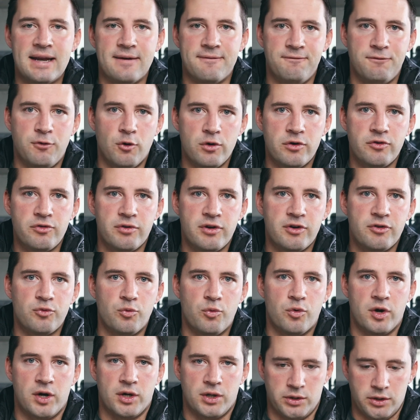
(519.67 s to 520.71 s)
and Fortress
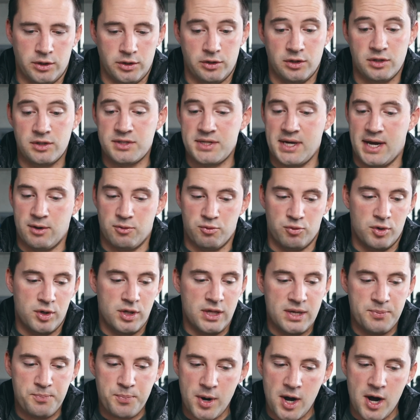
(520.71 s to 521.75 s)
where it looks like
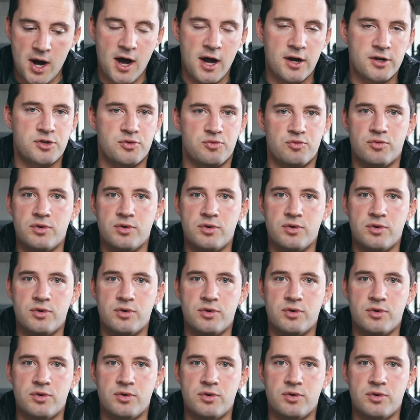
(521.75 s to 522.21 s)
really posh,